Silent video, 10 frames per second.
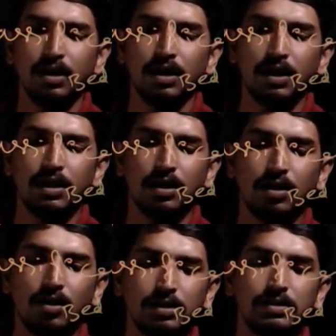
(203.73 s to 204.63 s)
and a
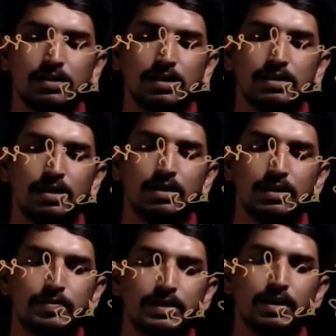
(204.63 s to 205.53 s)
large sized
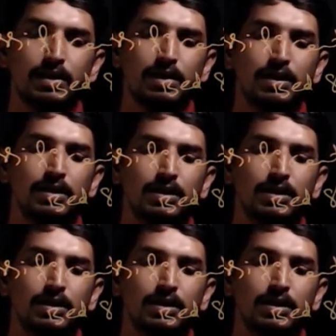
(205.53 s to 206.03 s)
hospital